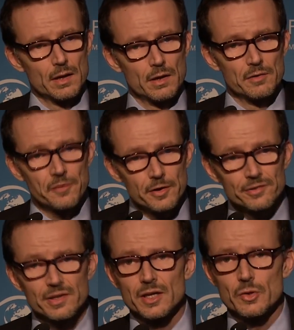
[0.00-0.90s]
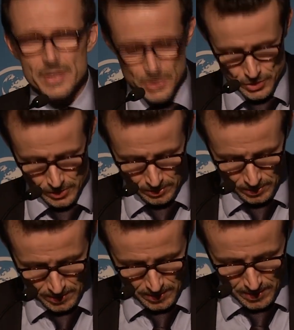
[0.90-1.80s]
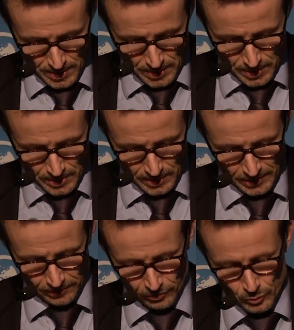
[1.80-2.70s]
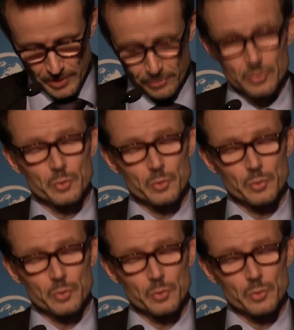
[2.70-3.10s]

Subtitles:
A first key question is whether